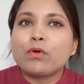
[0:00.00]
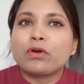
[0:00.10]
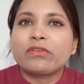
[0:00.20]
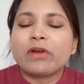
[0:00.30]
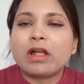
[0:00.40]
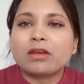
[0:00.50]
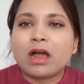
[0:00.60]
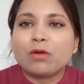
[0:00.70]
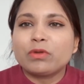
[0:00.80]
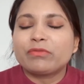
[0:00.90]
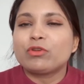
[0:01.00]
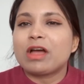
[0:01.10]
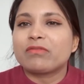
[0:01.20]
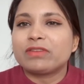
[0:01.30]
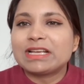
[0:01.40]
drug round. If you
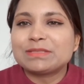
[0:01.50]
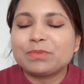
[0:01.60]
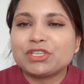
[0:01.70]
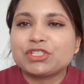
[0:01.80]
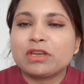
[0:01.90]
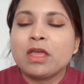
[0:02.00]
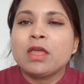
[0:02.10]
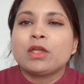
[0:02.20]
have less patient,